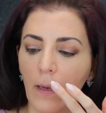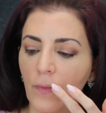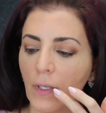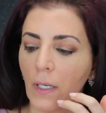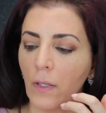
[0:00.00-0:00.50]

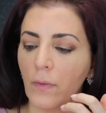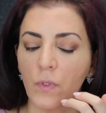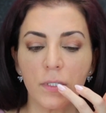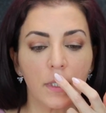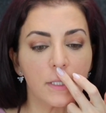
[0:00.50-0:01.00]
And the color I'm
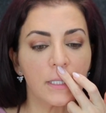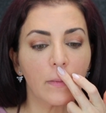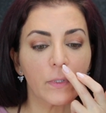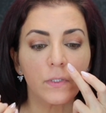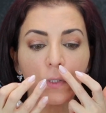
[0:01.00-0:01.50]
using is
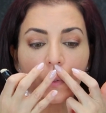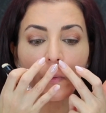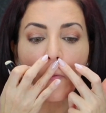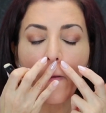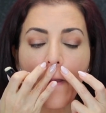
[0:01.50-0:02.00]
number
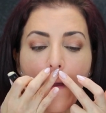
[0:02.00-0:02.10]
2.